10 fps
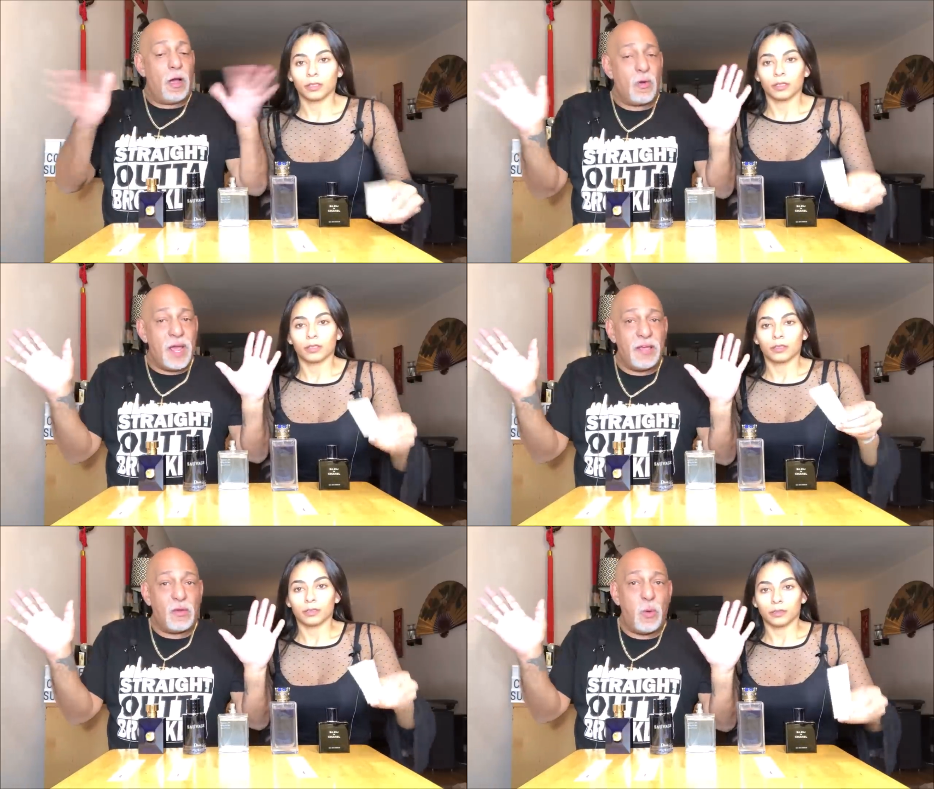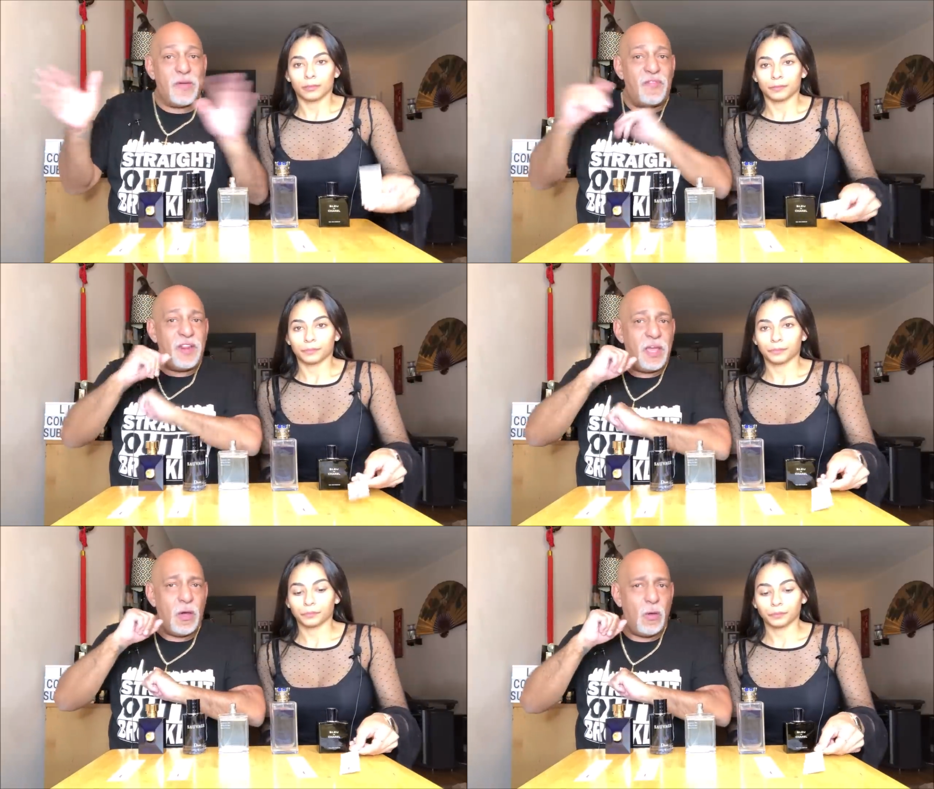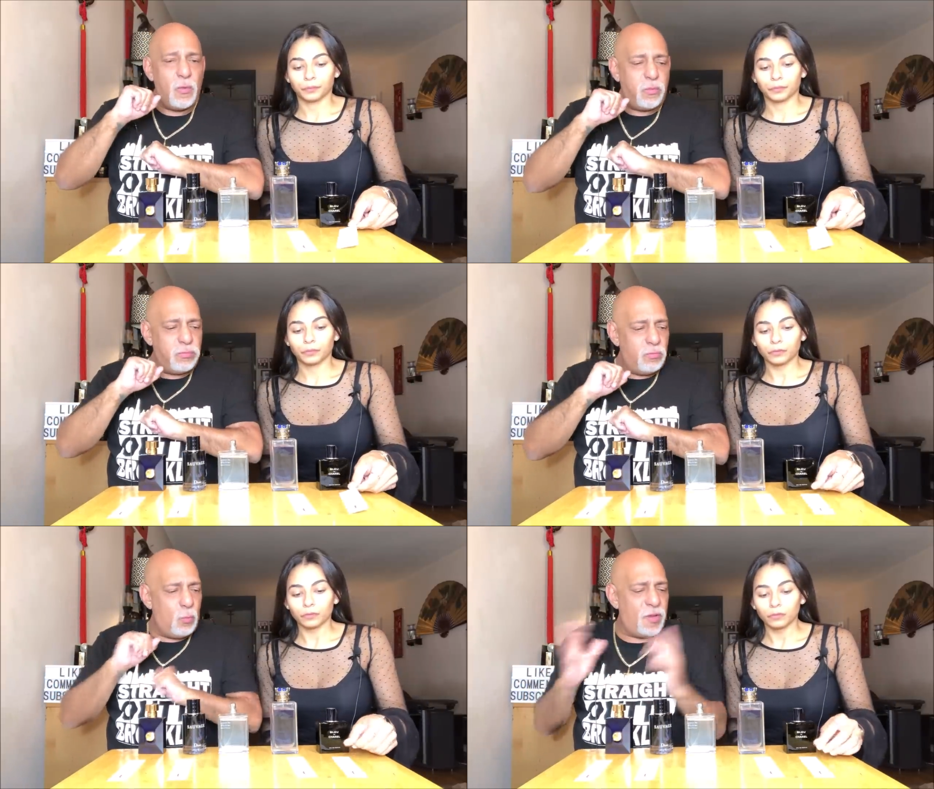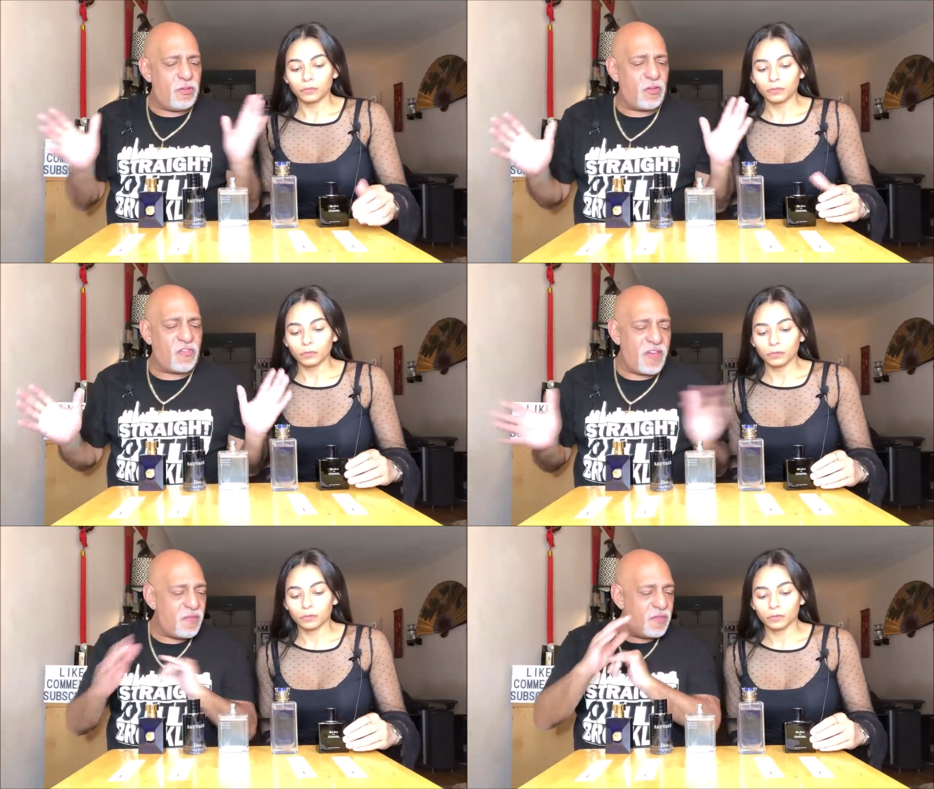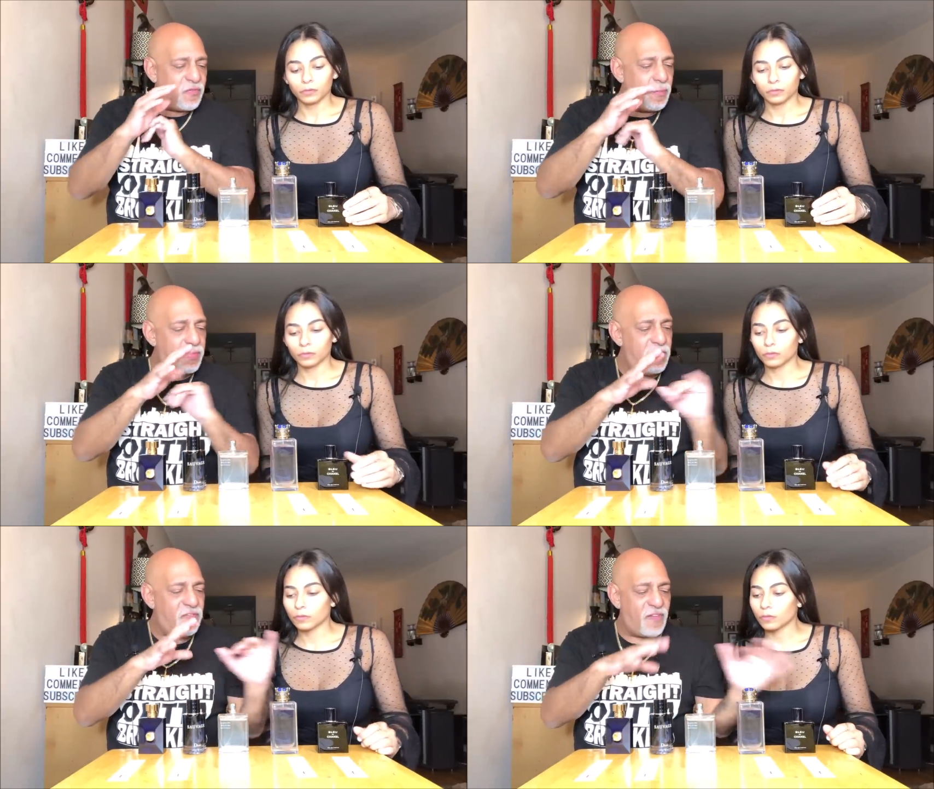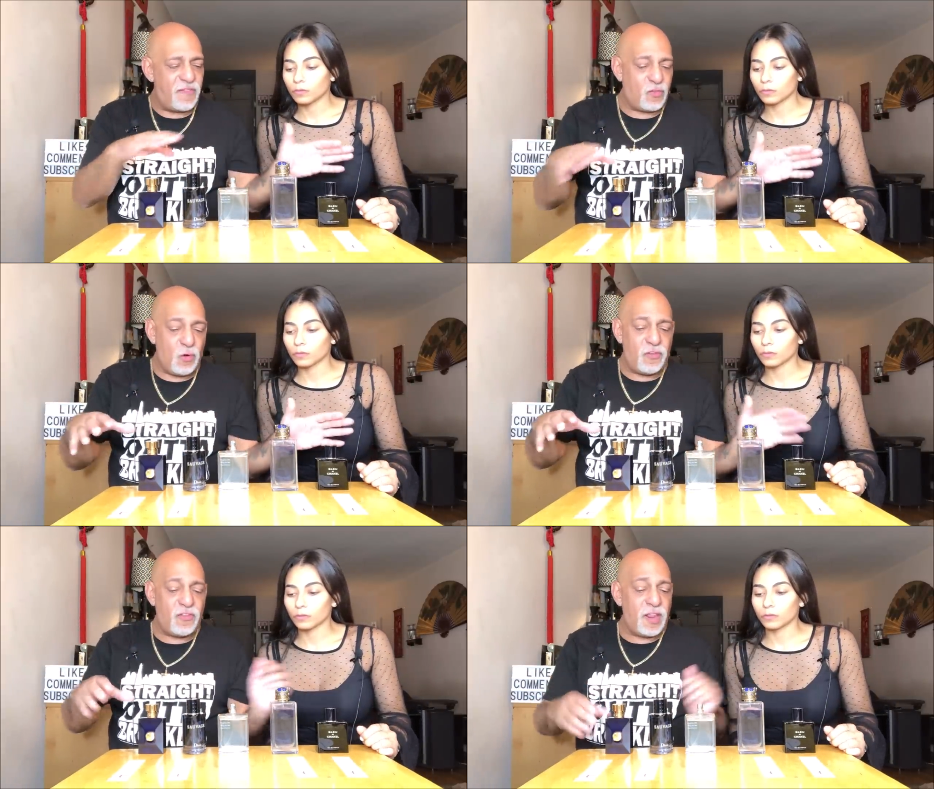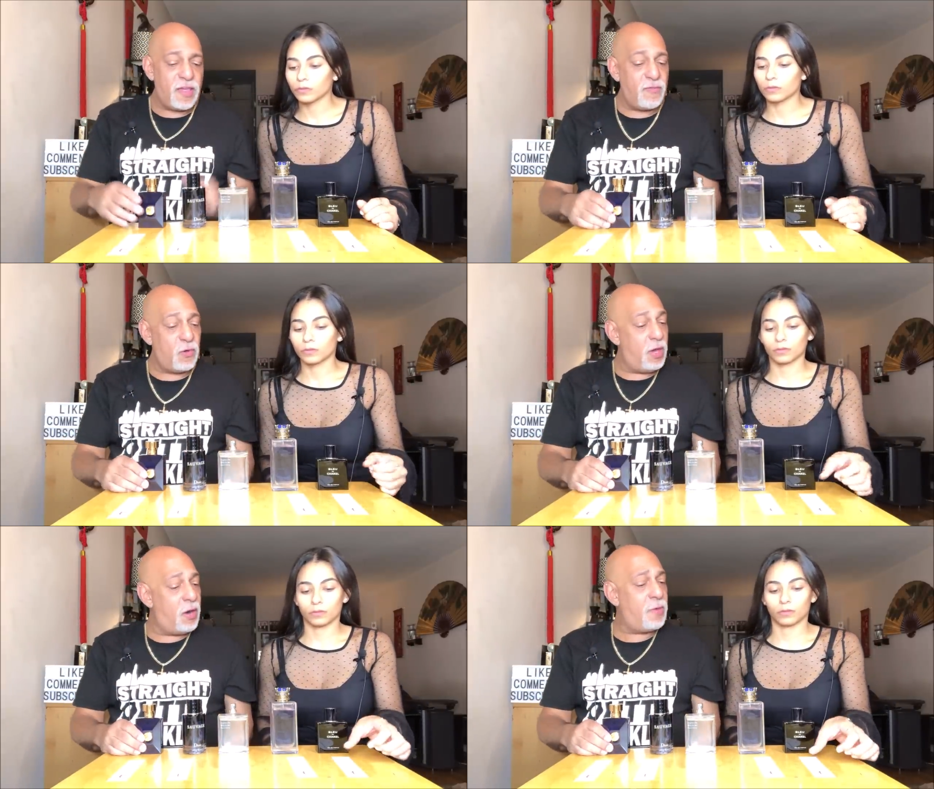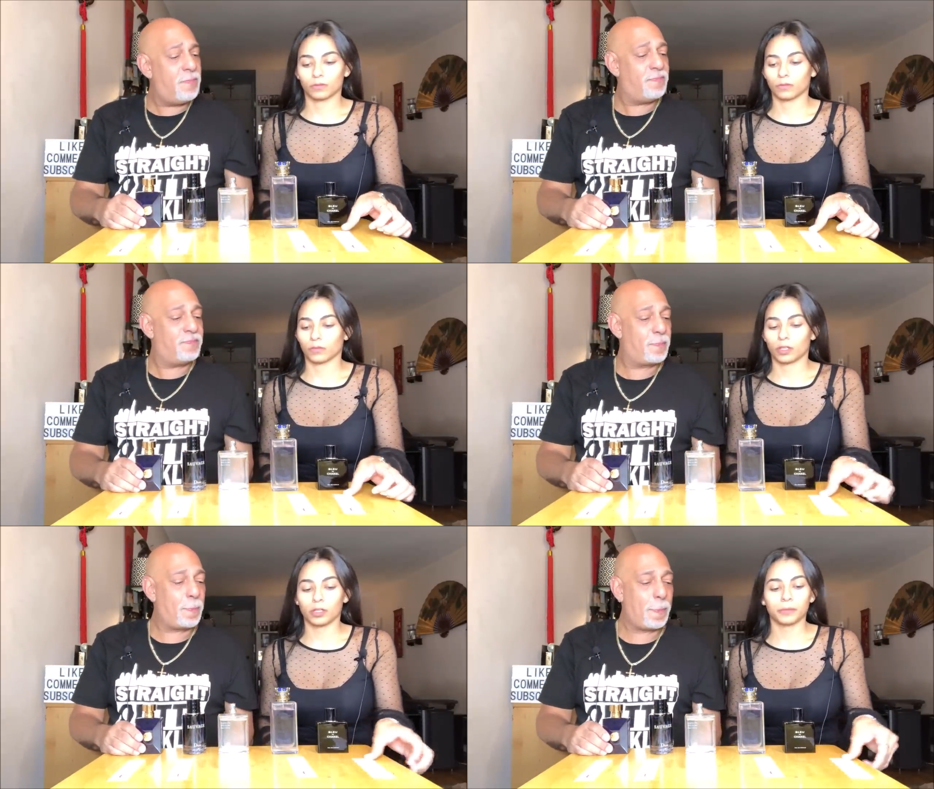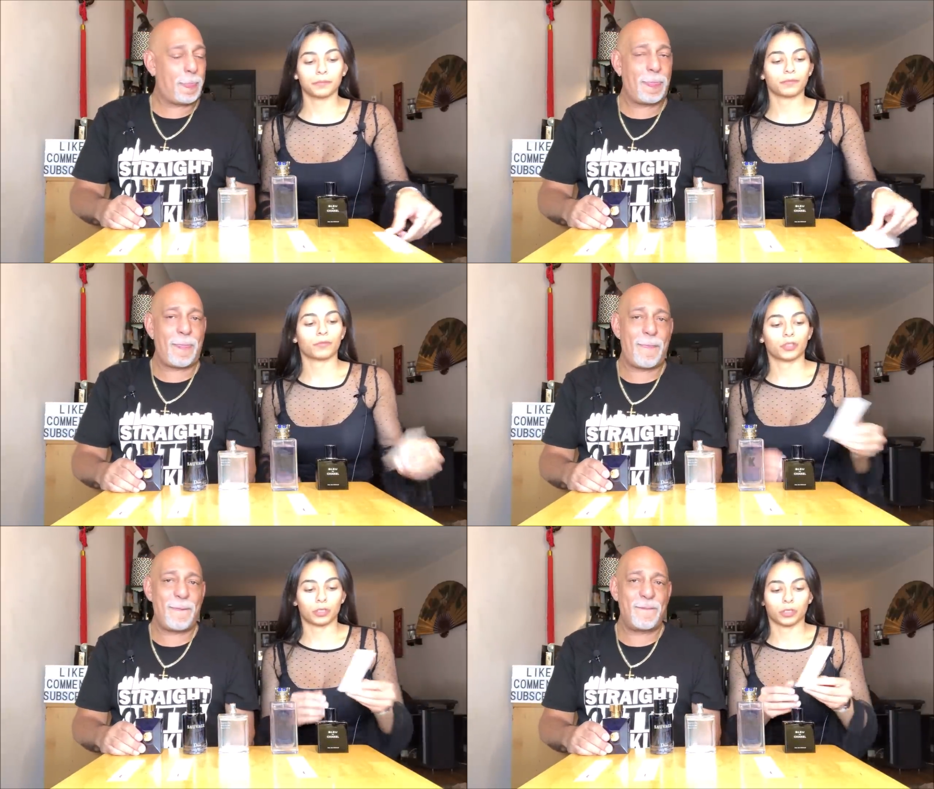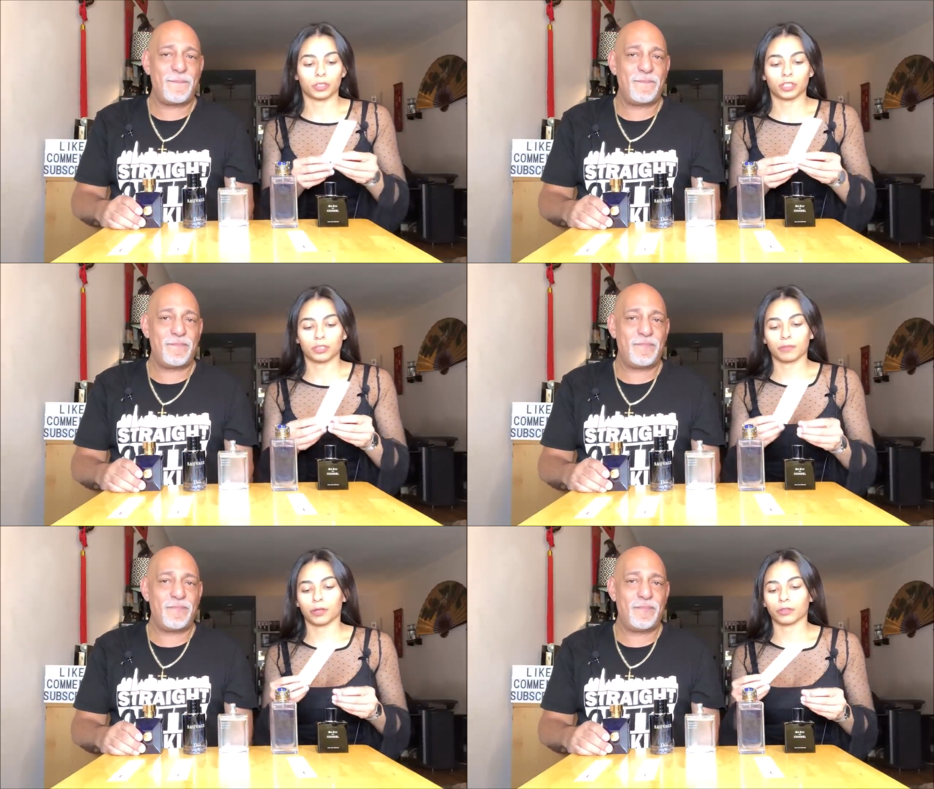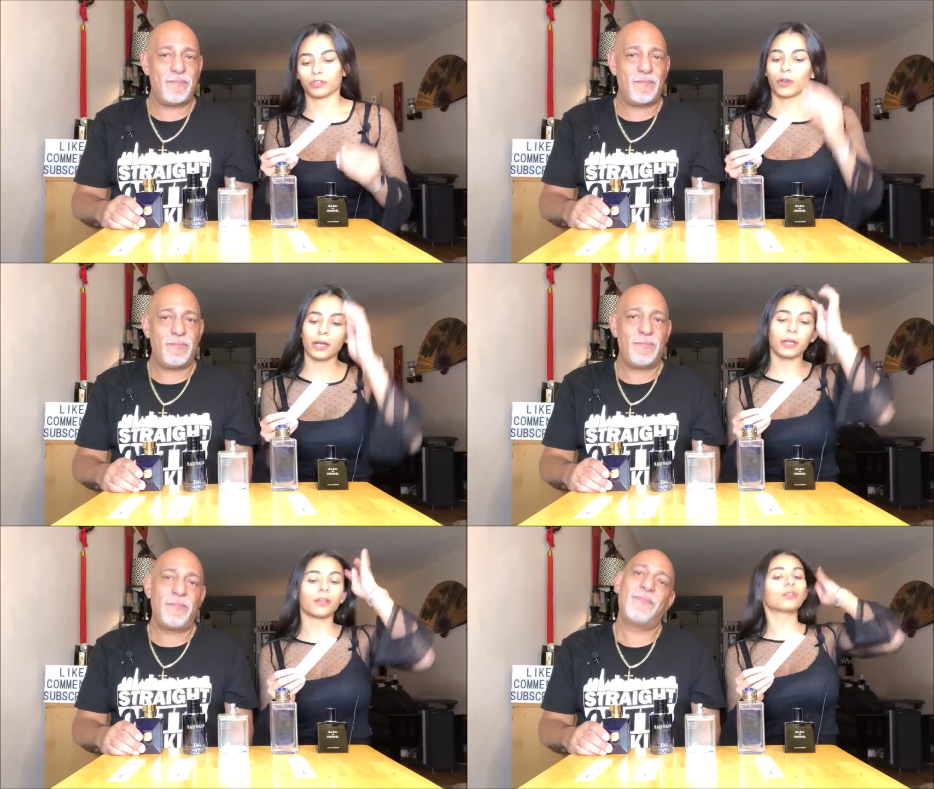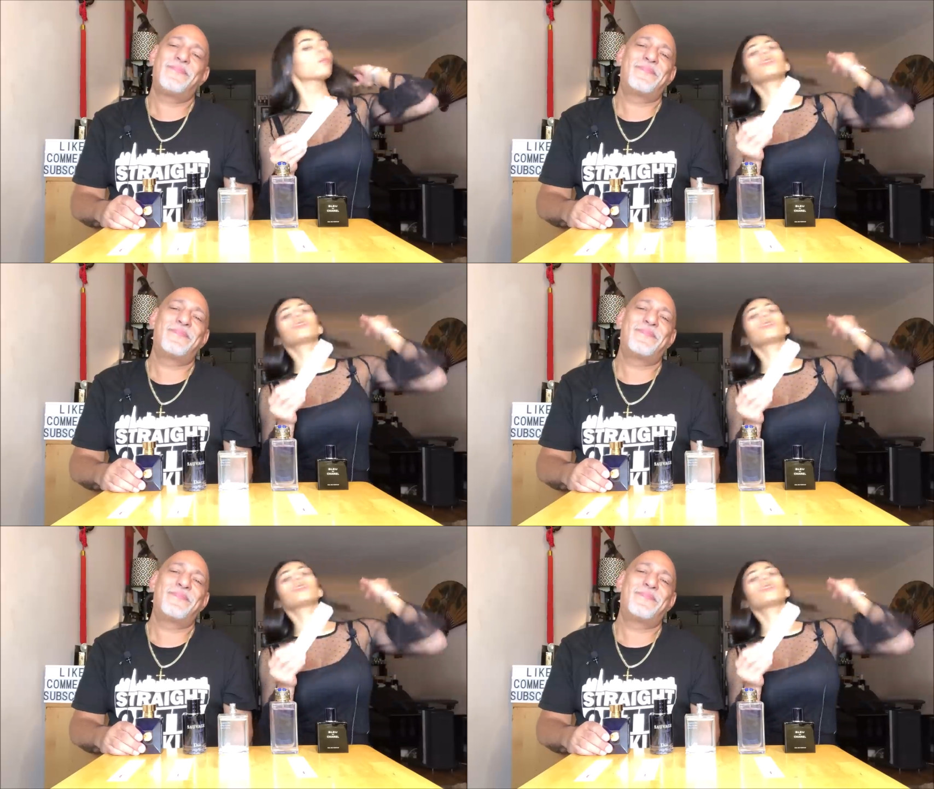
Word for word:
Speaker 1: All right, quick video. Which is your favorite from these 5 choices that I gave you here?
Speaker 2: Okay, I'm just gonna smell the dry downs